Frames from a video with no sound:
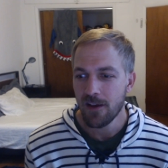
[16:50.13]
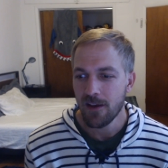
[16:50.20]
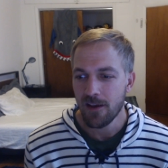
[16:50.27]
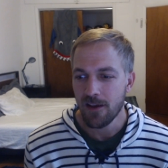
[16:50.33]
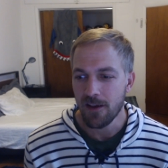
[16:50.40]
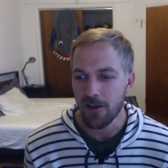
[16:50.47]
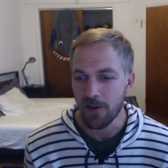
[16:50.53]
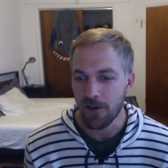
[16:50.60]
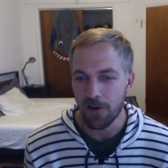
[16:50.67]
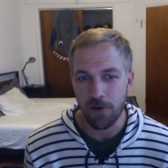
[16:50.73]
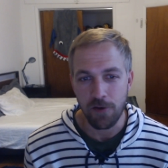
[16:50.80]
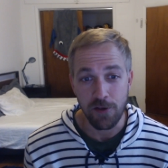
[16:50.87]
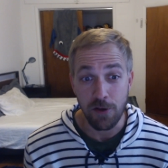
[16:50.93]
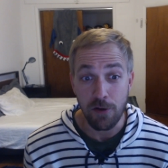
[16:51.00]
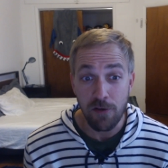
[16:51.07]

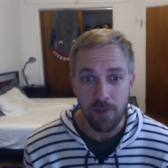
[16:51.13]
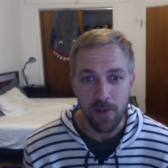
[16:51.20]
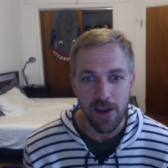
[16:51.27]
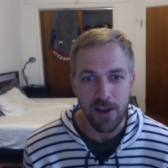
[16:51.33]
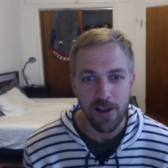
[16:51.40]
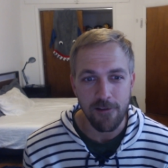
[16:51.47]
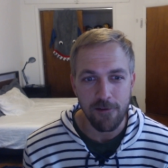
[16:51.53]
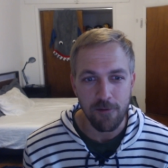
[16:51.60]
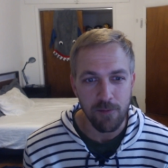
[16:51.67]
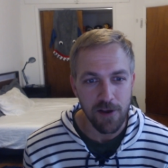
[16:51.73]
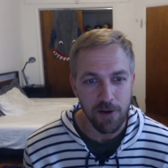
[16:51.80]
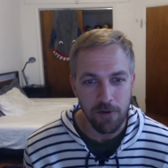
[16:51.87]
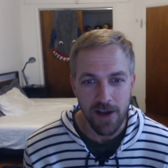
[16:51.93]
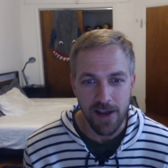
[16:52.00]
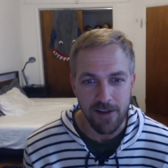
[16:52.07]
He'll use me in some
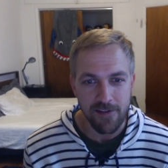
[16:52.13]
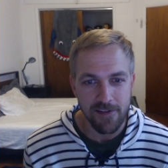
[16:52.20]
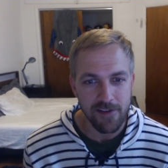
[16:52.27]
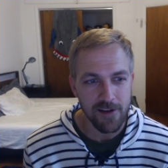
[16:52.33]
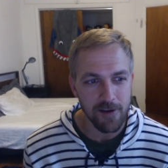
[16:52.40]
big ways.